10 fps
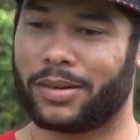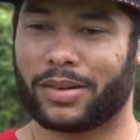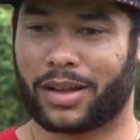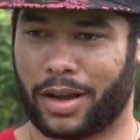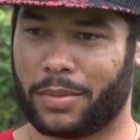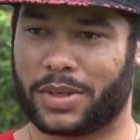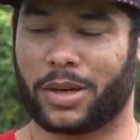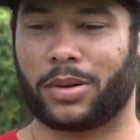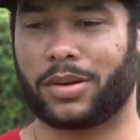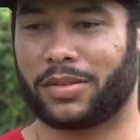Just calm
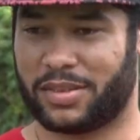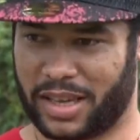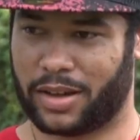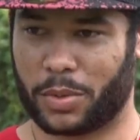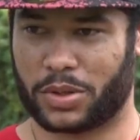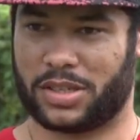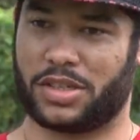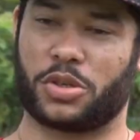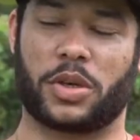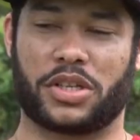down. Think about the
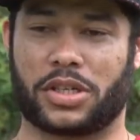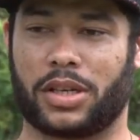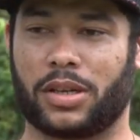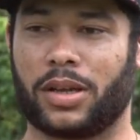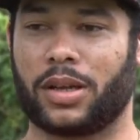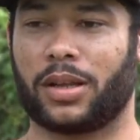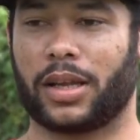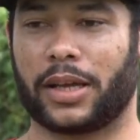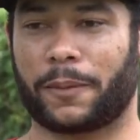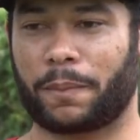situation.
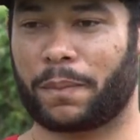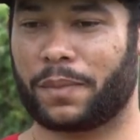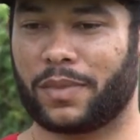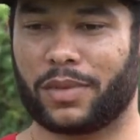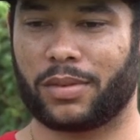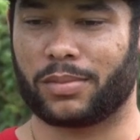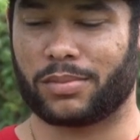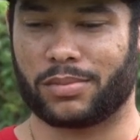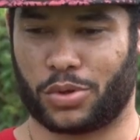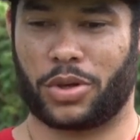Like,
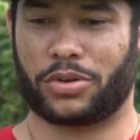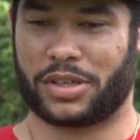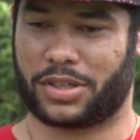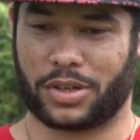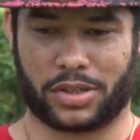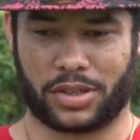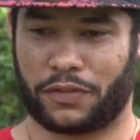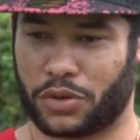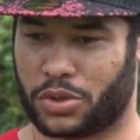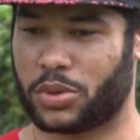do your research.
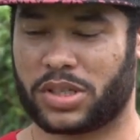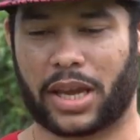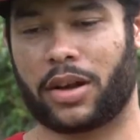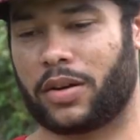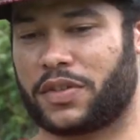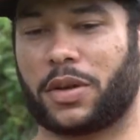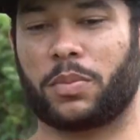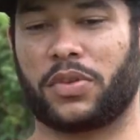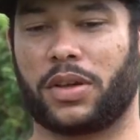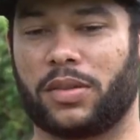If you're so scared of
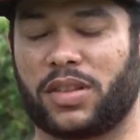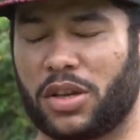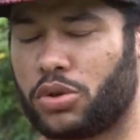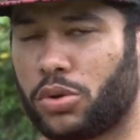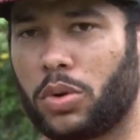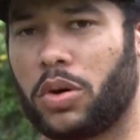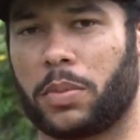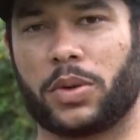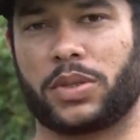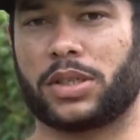something, then you should know
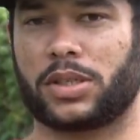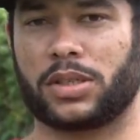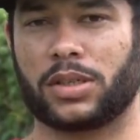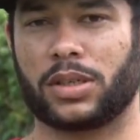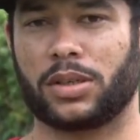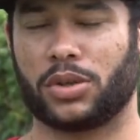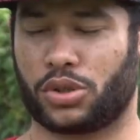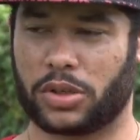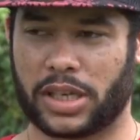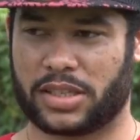about it. You
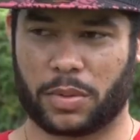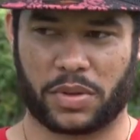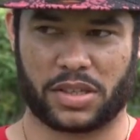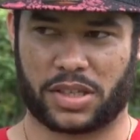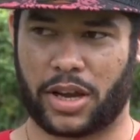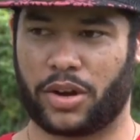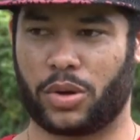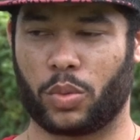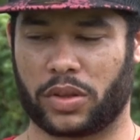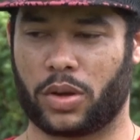shouldn't let something scare
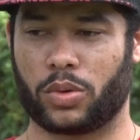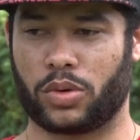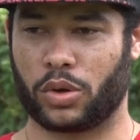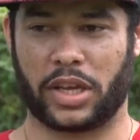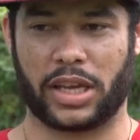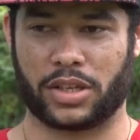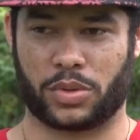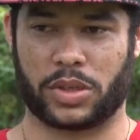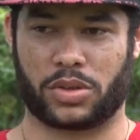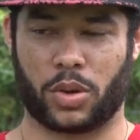you without looking
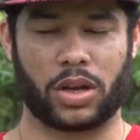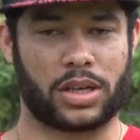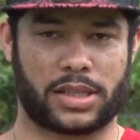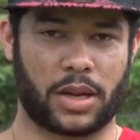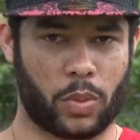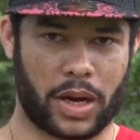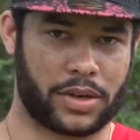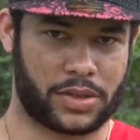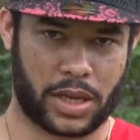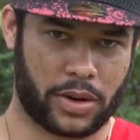into it to understand why
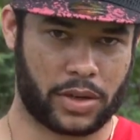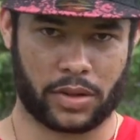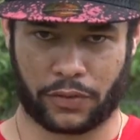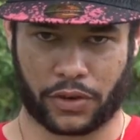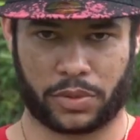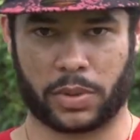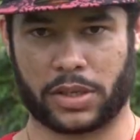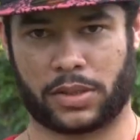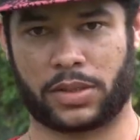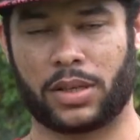you're scared in the first
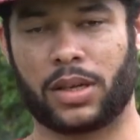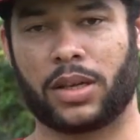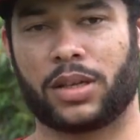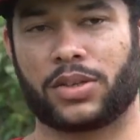place.